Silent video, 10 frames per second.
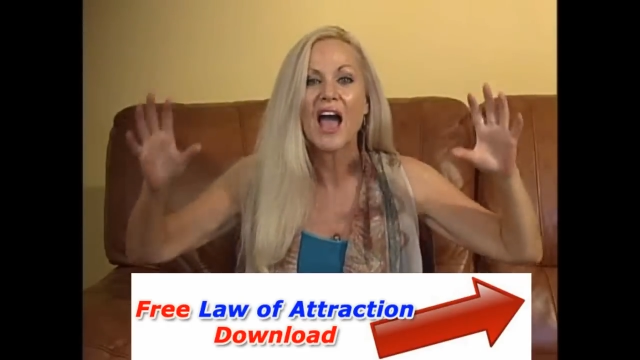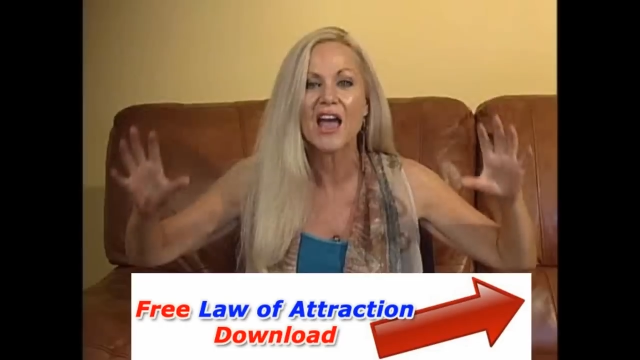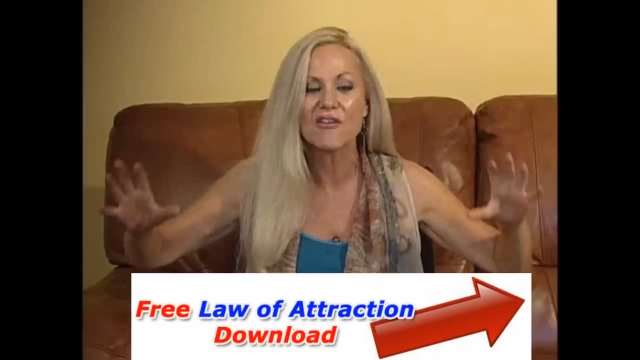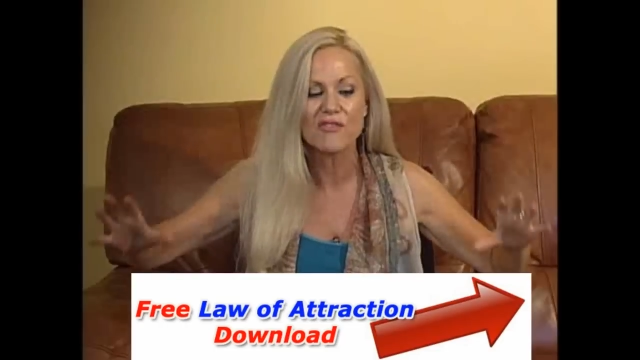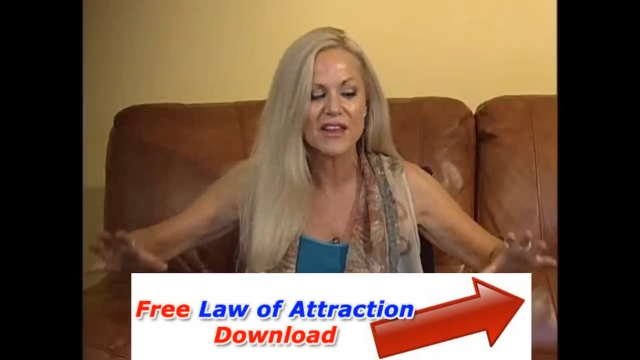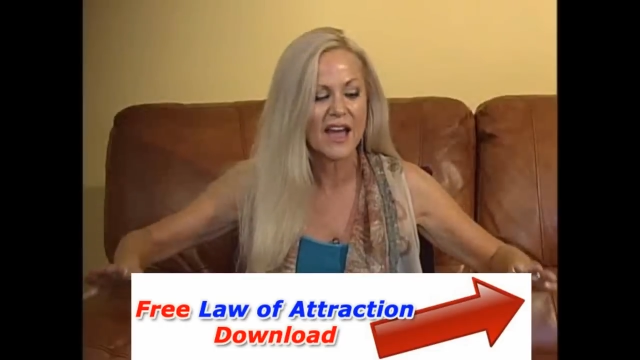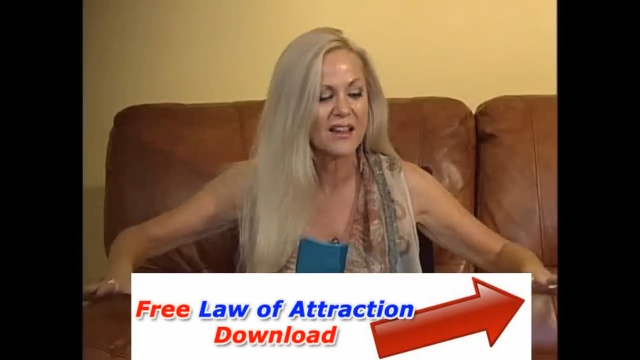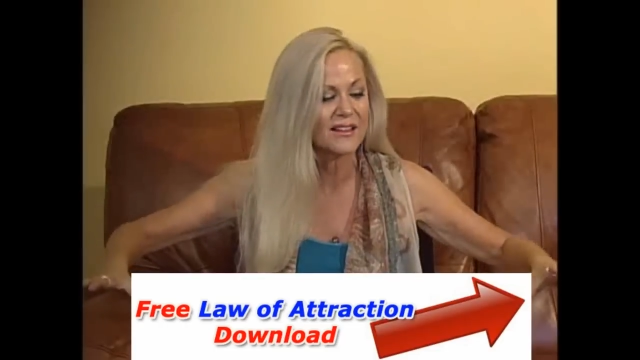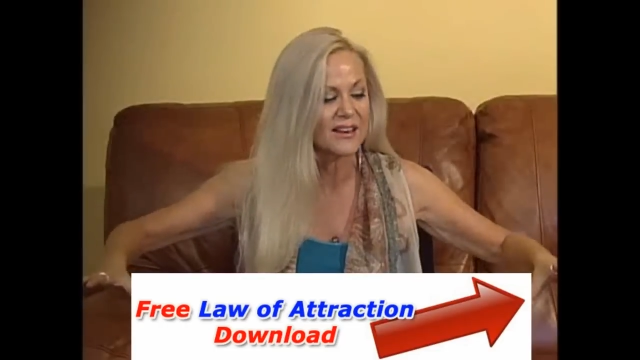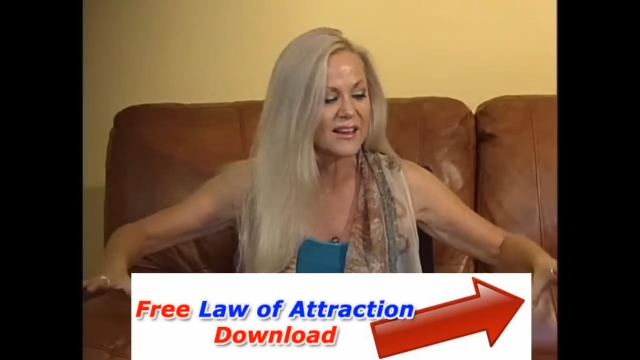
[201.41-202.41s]
a
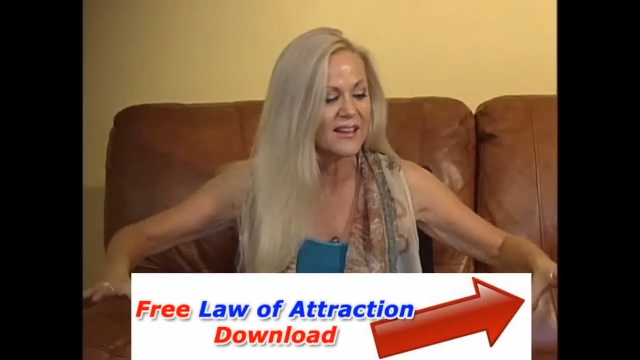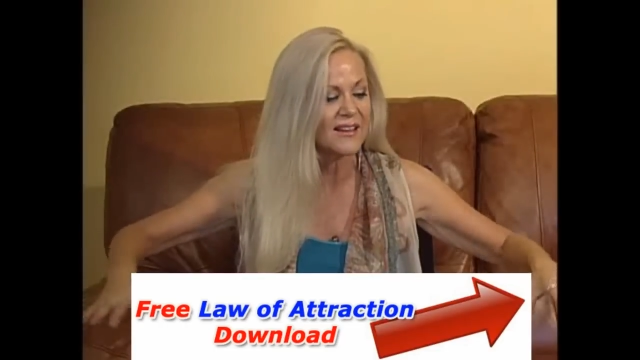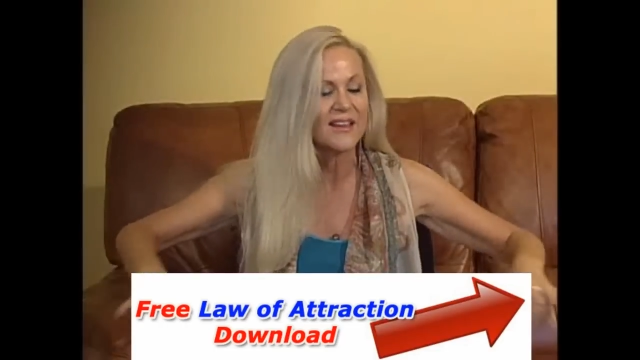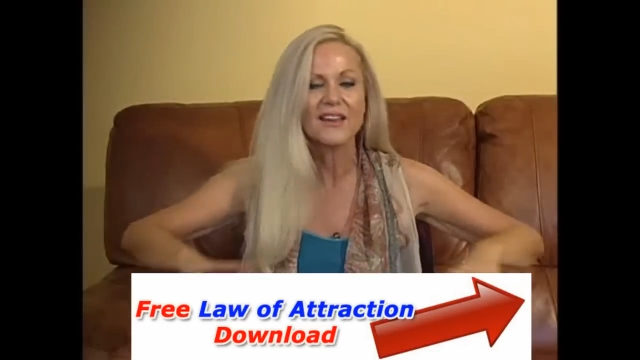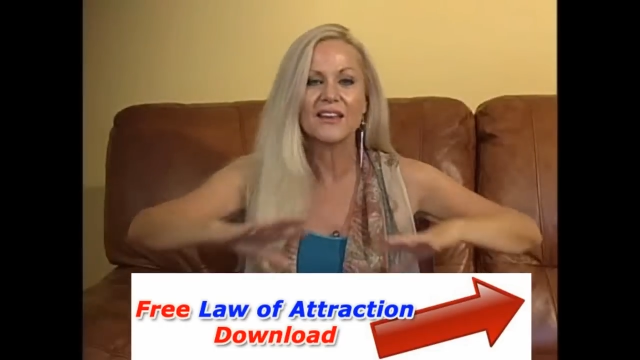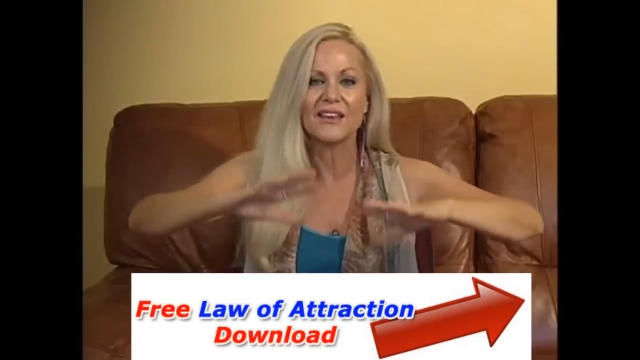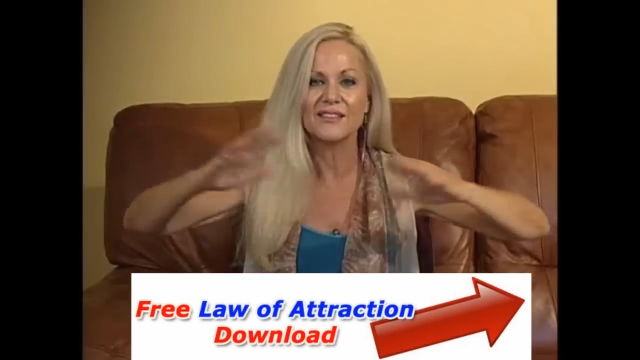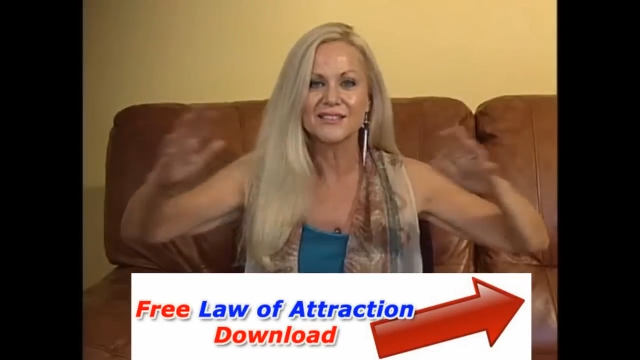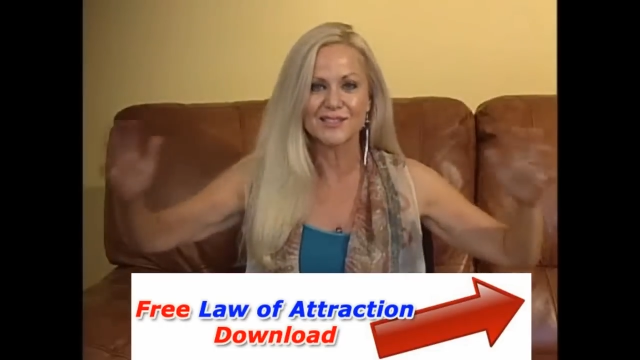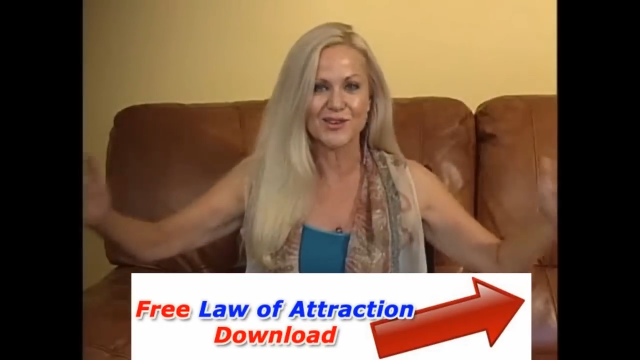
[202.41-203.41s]
reality in
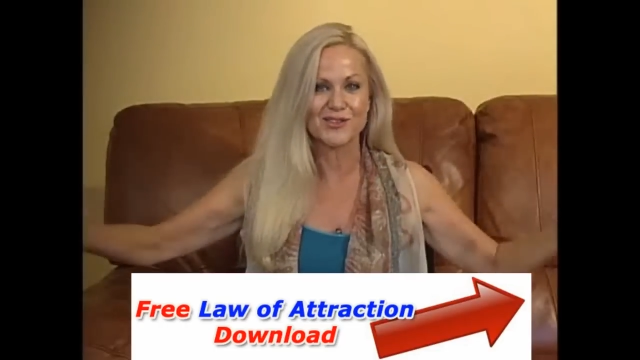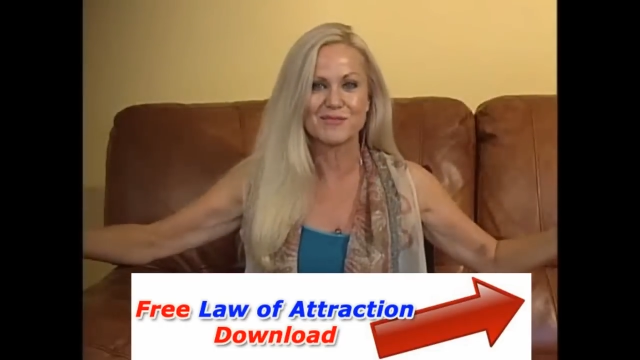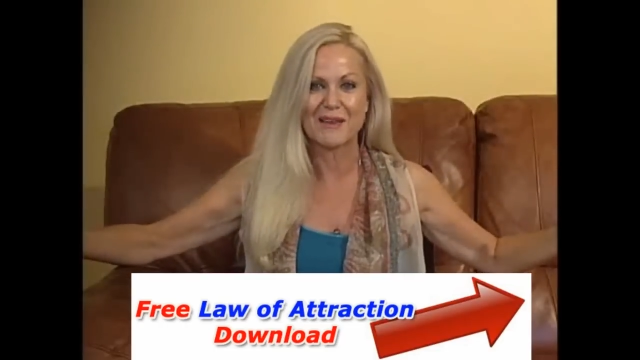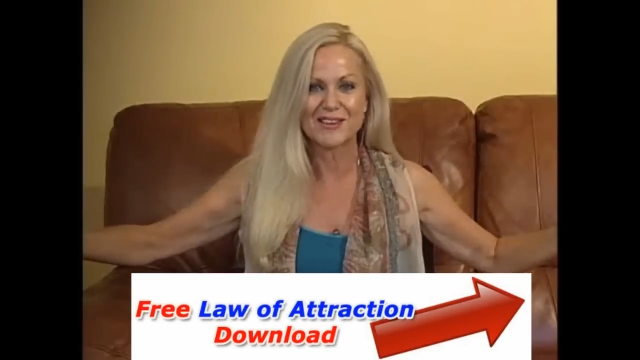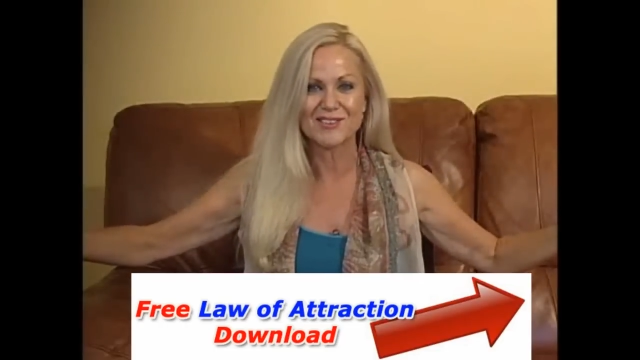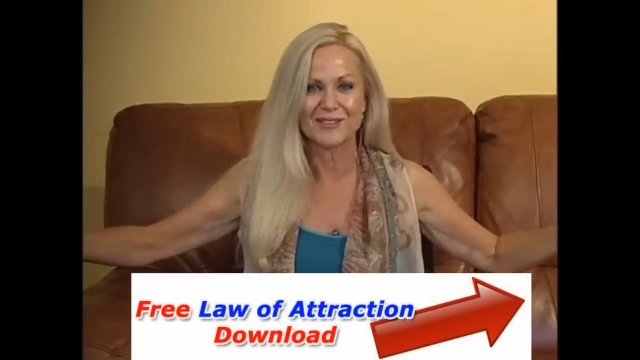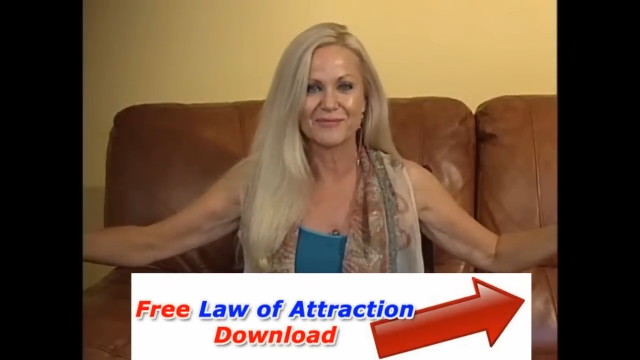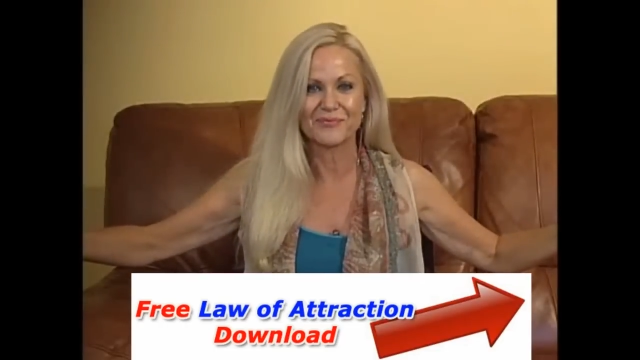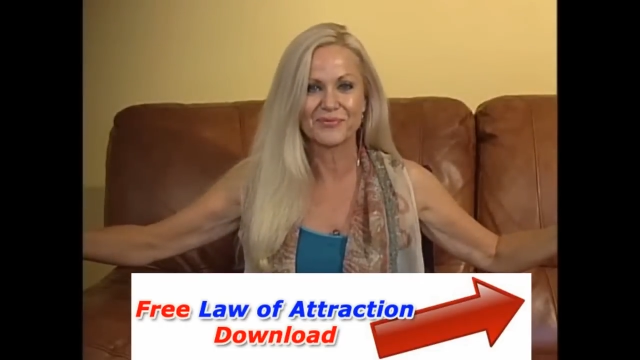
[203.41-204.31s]
this third dimension.